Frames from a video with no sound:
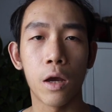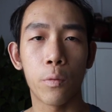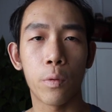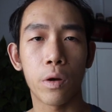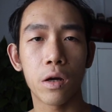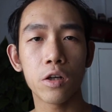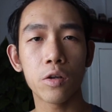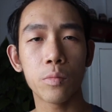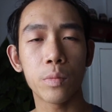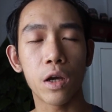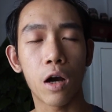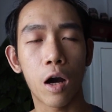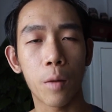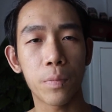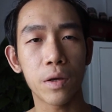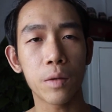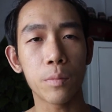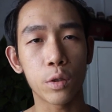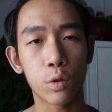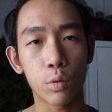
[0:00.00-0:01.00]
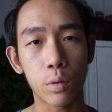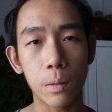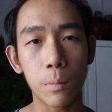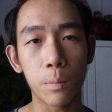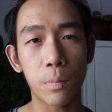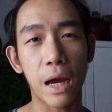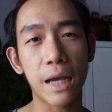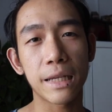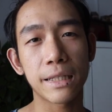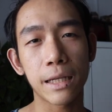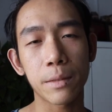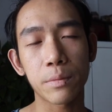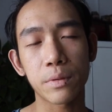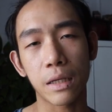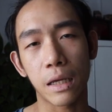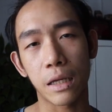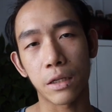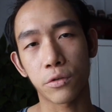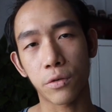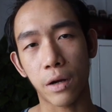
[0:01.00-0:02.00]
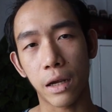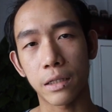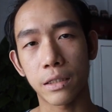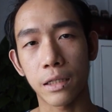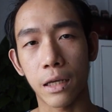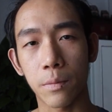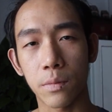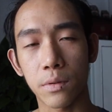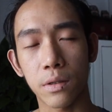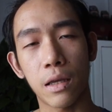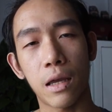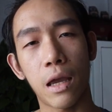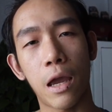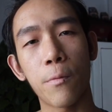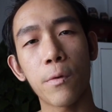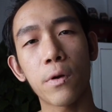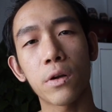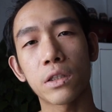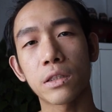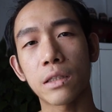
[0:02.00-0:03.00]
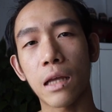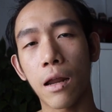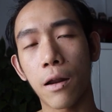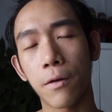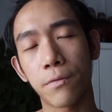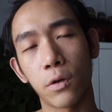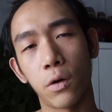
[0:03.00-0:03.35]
we're going to be hopping between biceps and triceps, and we're going to start off